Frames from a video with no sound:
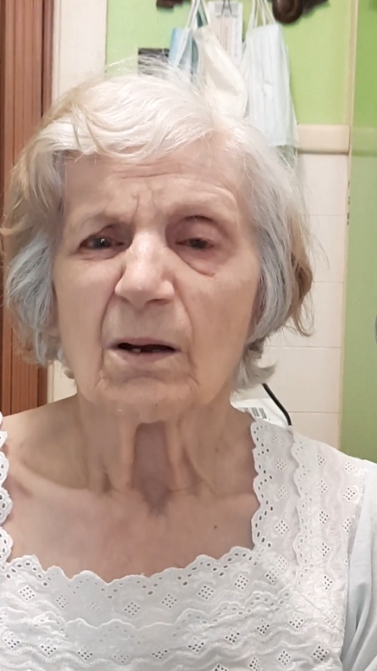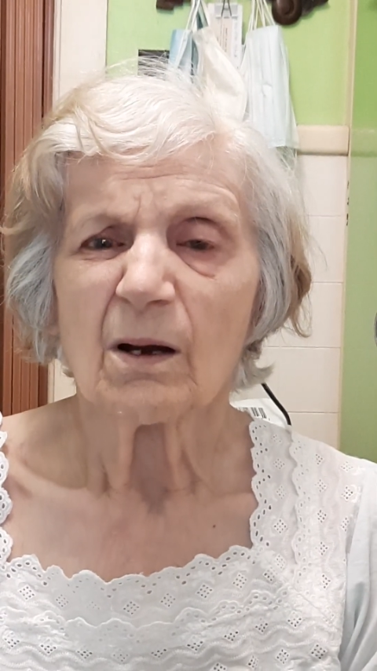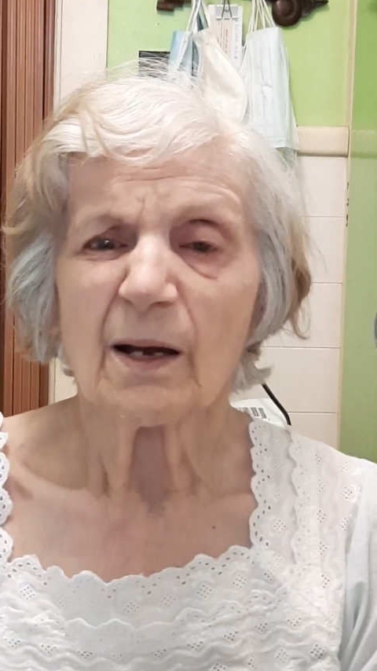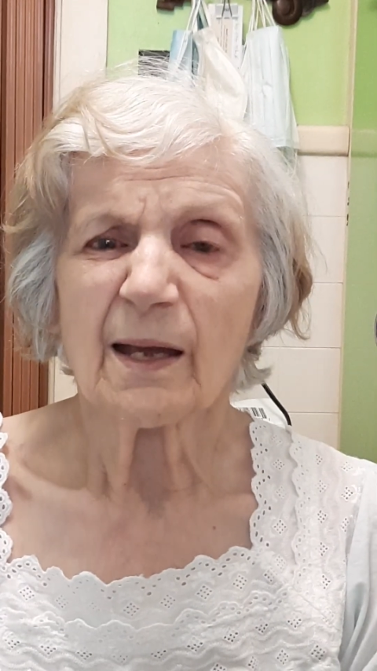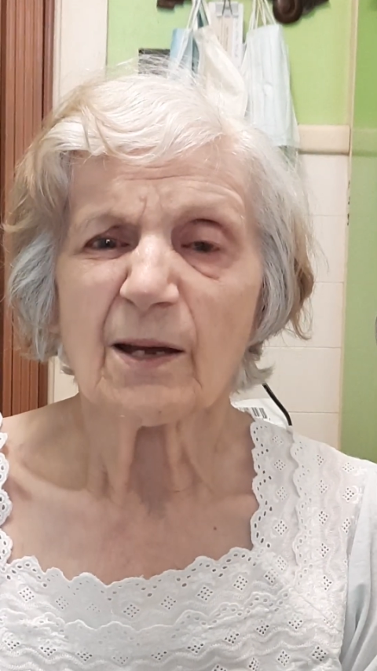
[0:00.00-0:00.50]

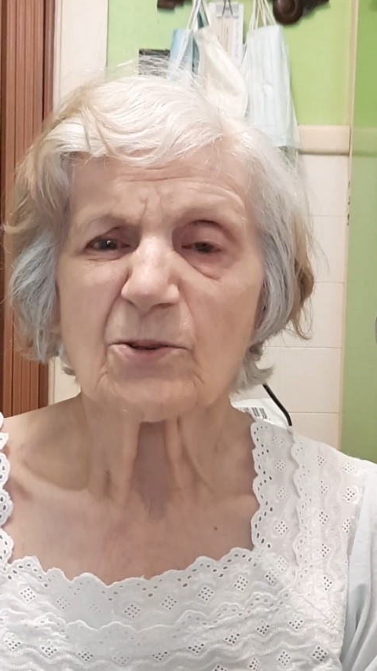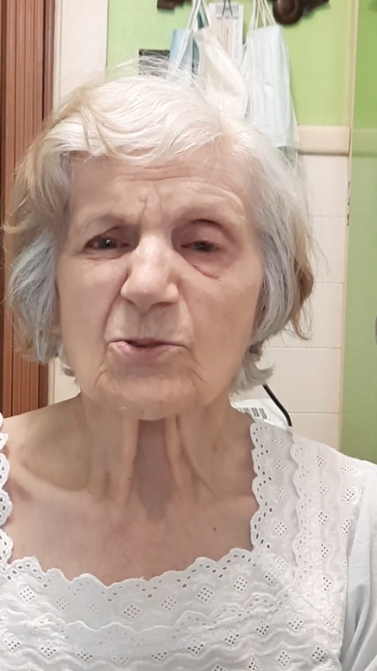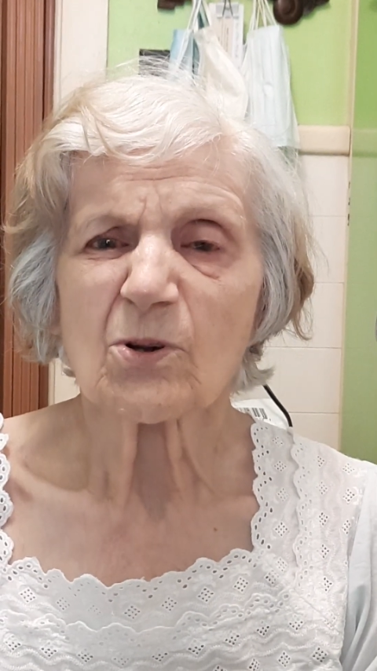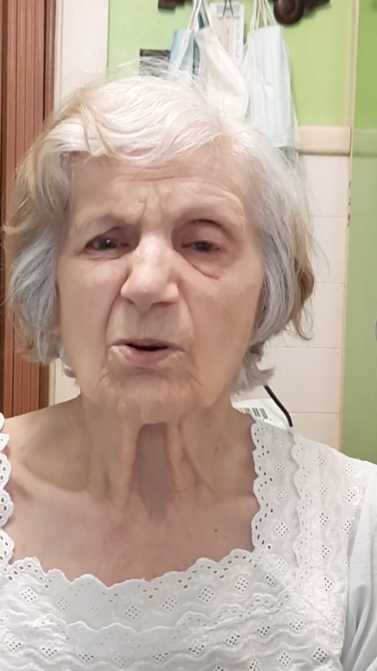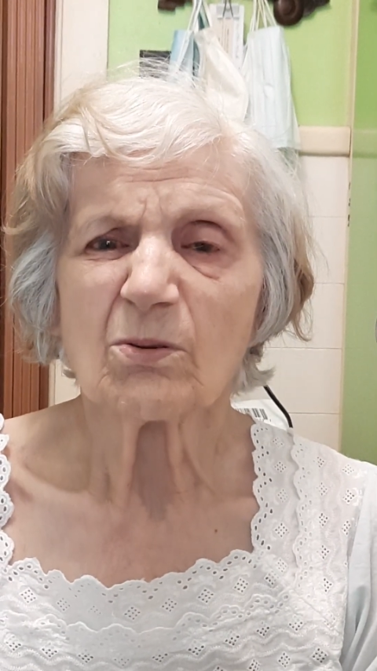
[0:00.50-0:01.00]
I guess
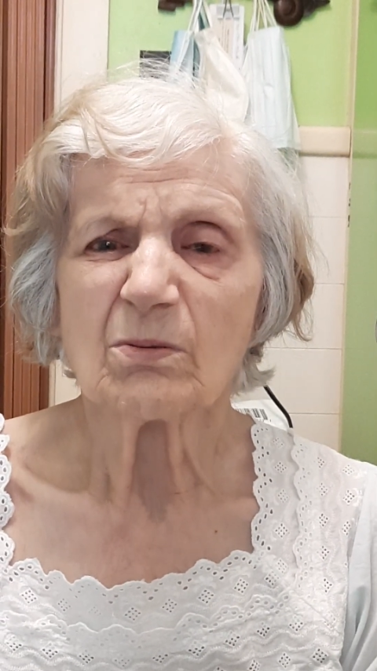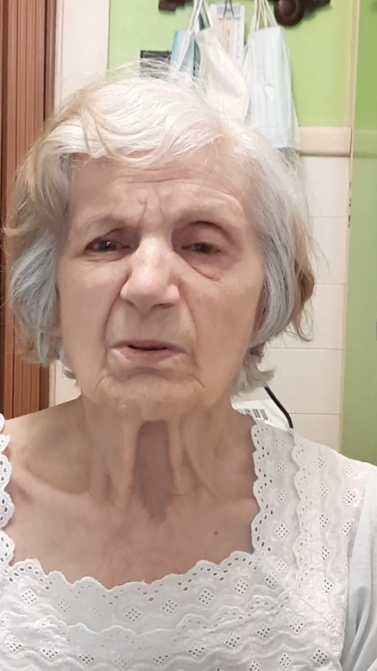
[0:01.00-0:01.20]
so.